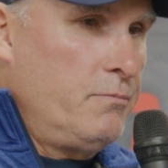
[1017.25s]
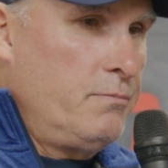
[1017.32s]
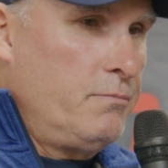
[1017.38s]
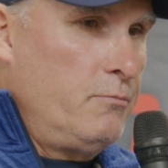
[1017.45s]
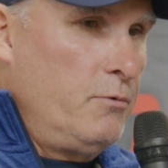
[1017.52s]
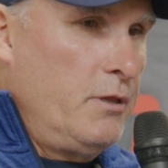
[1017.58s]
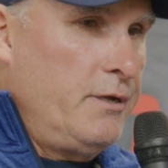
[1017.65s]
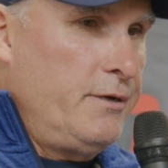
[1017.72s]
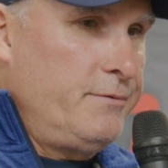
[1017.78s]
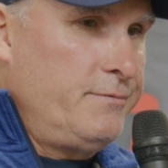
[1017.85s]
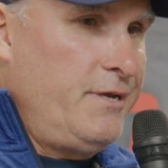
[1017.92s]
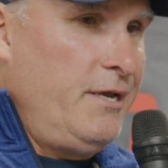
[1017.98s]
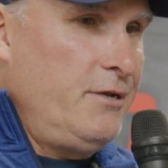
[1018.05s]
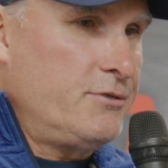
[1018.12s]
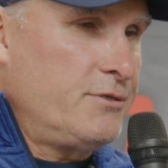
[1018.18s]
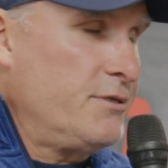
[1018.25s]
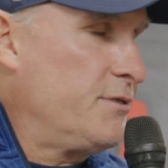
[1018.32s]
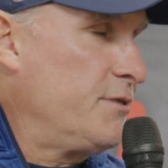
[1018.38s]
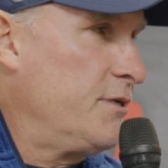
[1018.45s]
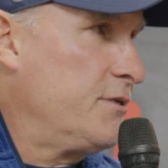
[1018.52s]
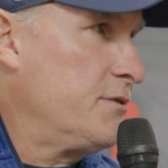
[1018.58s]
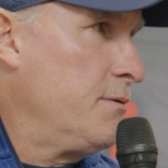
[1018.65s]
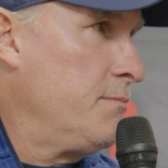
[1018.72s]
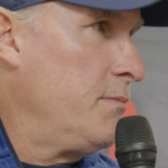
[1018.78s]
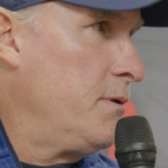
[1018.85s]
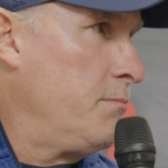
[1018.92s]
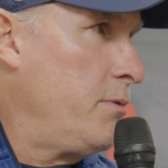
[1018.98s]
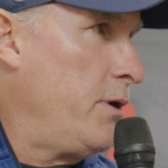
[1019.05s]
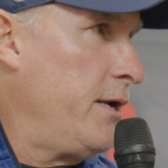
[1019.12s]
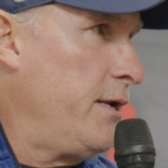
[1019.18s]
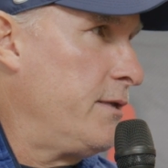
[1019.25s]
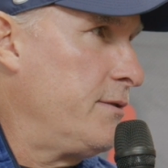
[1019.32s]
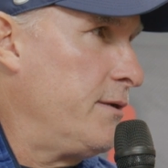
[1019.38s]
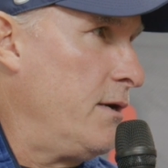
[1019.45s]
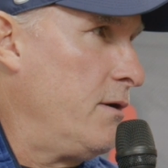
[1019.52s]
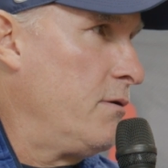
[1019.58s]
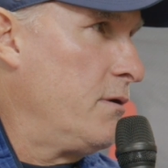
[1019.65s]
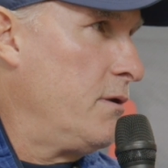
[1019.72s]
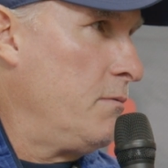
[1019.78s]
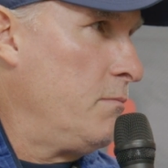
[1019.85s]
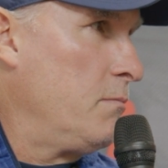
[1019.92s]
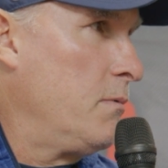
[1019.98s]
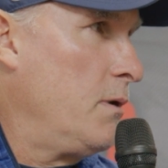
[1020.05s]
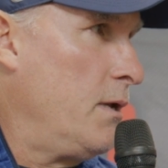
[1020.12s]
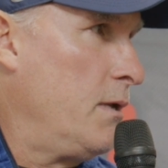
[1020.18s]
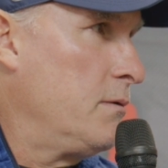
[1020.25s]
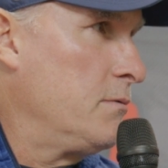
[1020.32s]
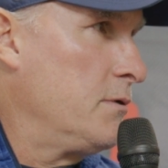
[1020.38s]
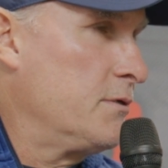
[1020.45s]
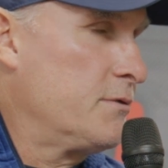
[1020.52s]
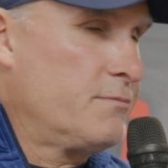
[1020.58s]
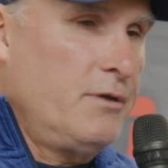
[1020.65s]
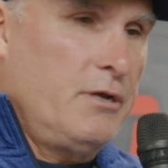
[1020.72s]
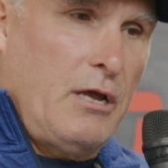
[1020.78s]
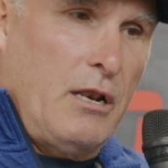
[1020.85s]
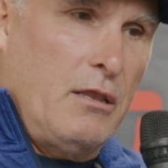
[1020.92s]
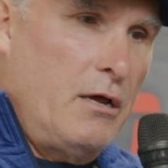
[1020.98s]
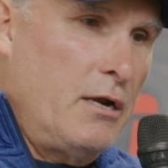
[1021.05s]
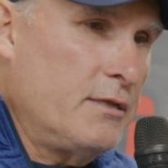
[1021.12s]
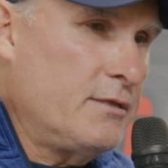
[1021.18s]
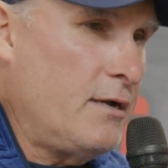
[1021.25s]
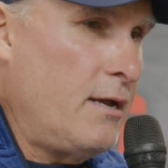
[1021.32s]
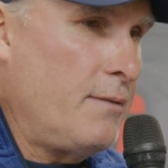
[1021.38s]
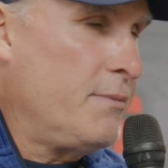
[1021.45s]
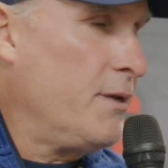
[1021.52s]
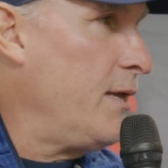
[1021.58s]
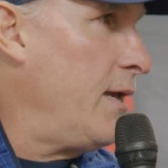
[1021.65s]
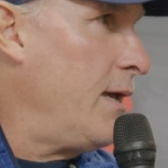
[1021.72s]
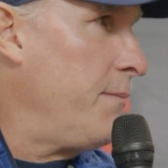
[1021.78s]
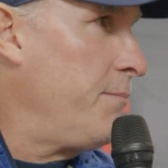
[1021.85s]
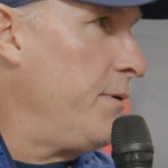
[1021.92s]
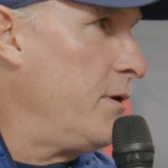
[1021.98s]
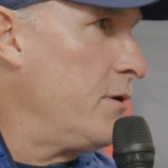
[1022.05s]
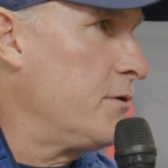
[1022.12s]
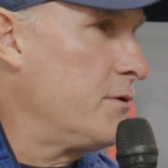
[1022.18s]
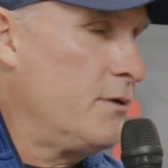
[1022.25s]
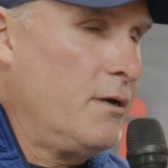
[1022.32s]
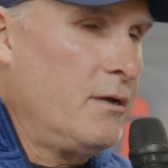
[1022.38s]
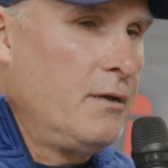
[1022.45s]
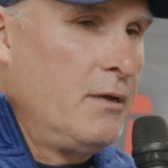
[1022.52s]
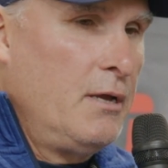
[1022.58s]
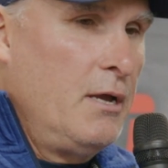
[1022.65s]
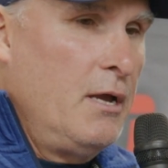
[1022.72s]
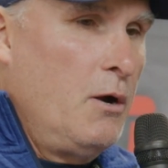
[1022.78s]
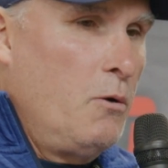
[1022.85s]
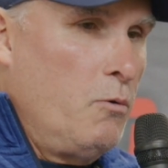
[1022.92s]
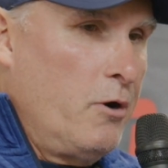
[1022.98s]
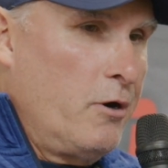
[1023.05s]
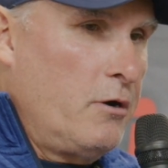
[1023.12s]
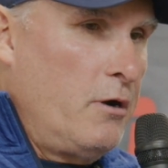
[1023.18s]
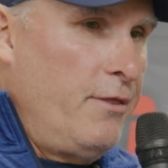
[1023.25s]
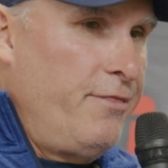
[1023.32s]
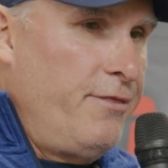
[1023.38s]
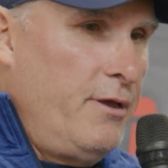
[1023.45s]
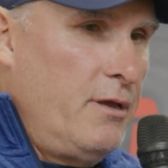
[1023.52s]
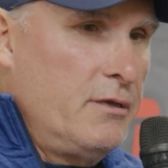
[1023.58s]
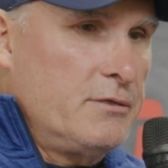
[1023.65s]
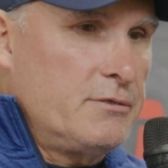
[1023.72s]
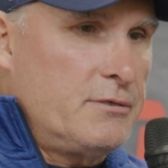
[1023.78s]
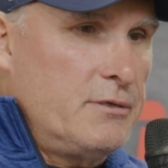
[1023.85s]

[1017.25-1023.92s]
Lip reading: really teach the system and break it down. And just, you got a lot of time in camp here to work on things